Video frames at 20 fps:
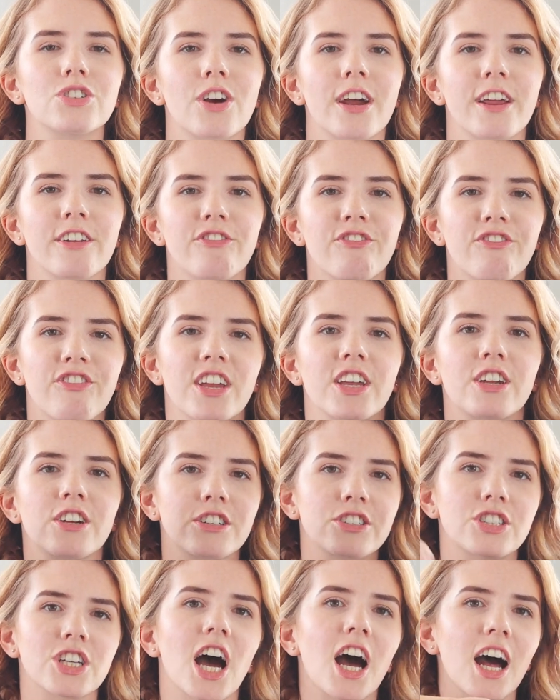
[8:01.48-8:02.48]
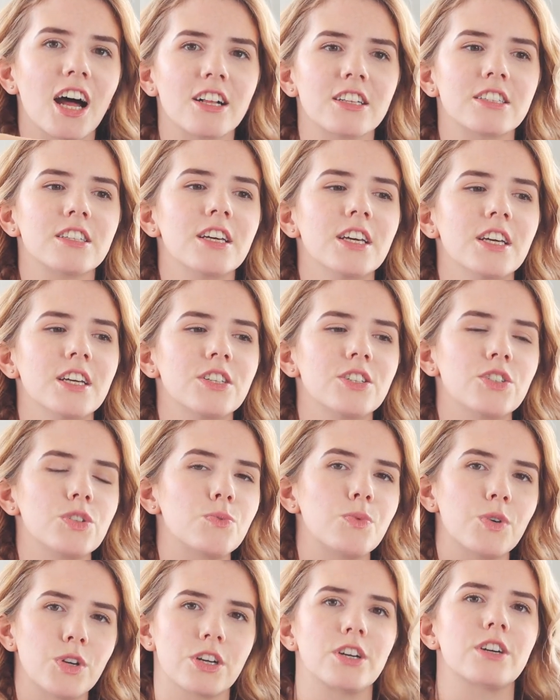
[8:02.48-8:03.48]
to try and fit your child
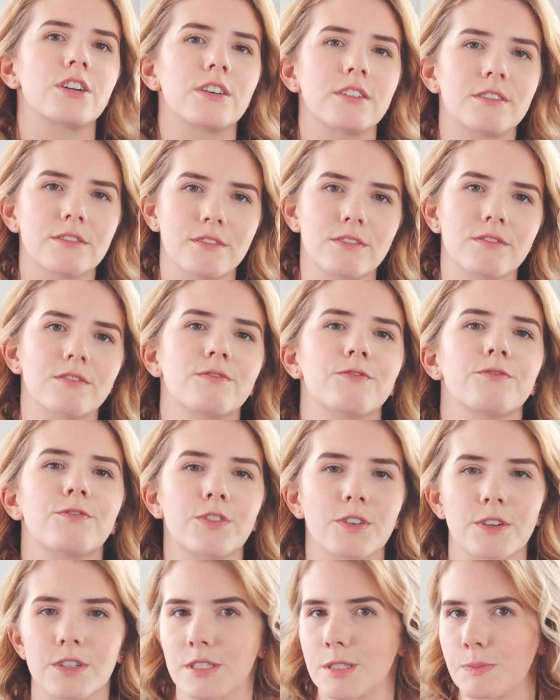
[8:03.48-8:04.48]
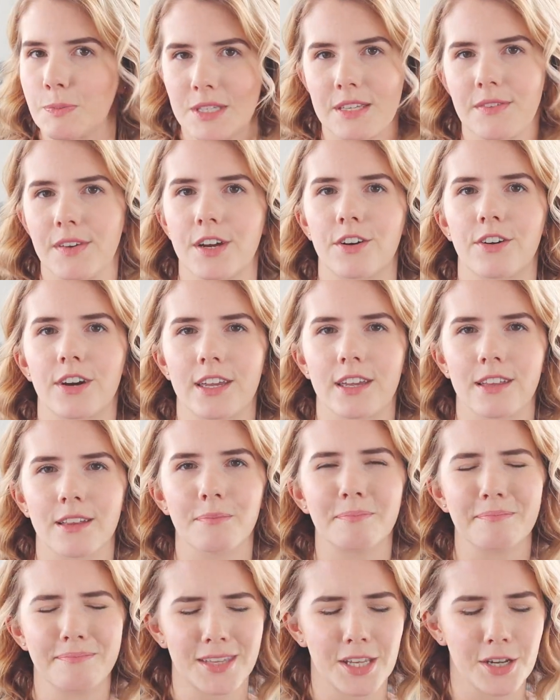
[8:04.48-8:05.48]
to work for a specific
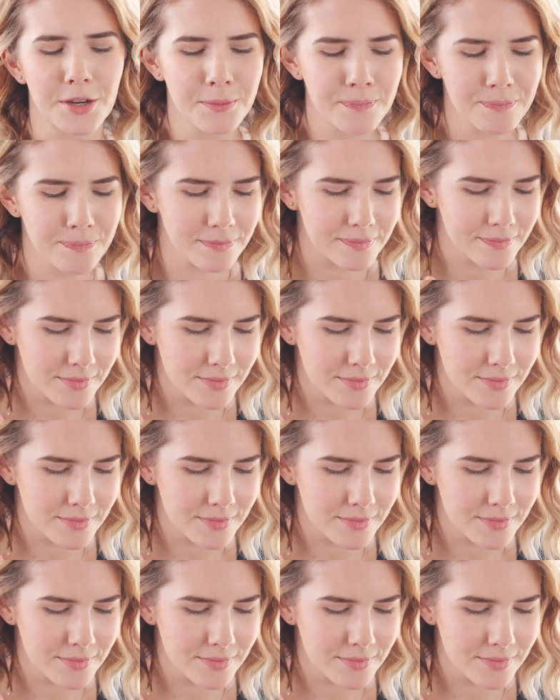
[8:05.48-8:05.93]
curriculum, you know?